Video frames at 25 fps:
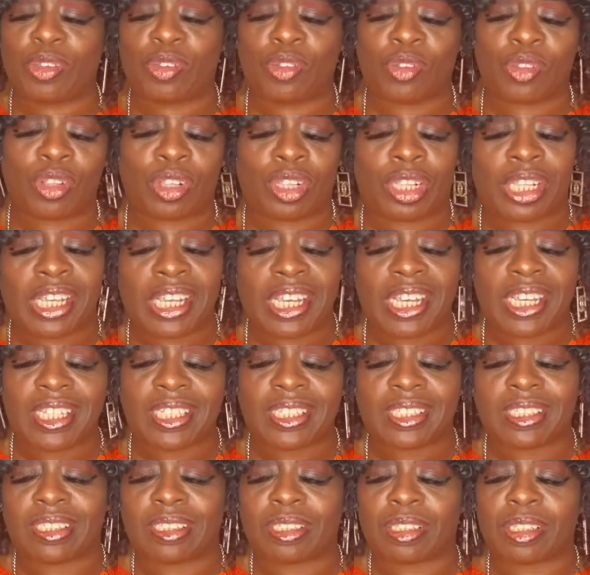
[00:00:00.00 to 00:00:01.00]

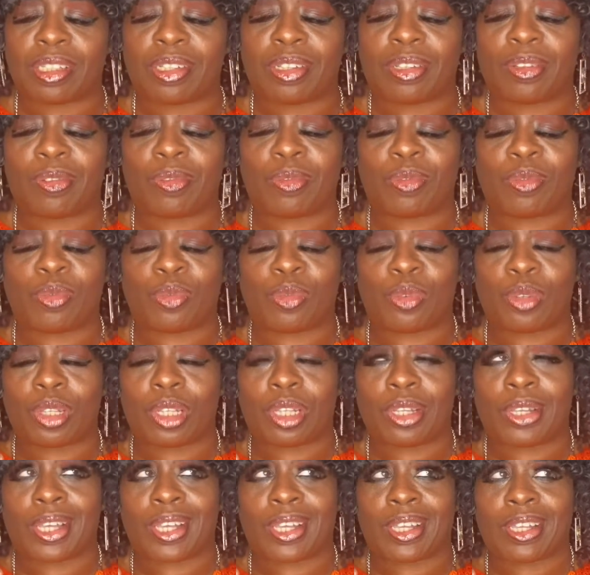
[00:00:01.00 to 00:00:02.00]
these,
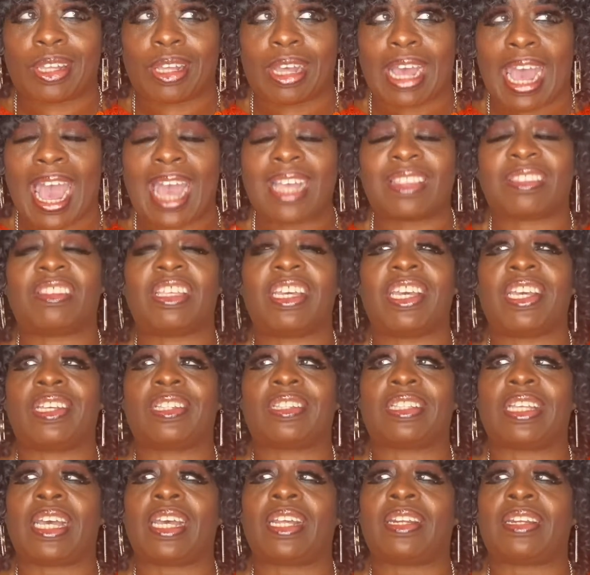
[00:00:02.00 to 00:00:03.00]
I think
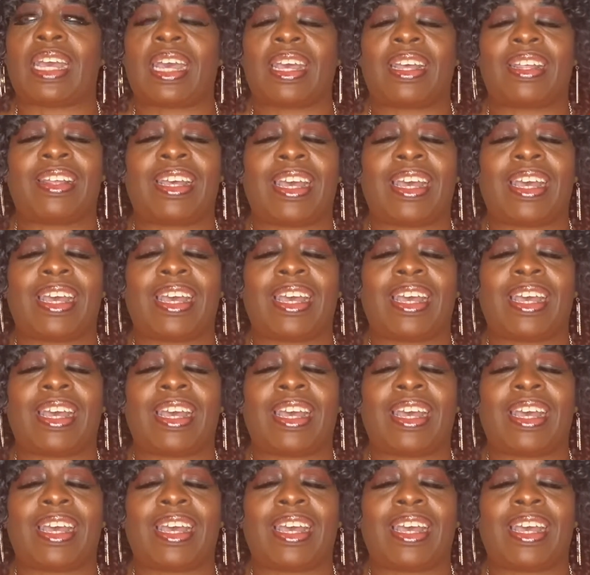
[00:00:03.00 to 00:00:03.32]
that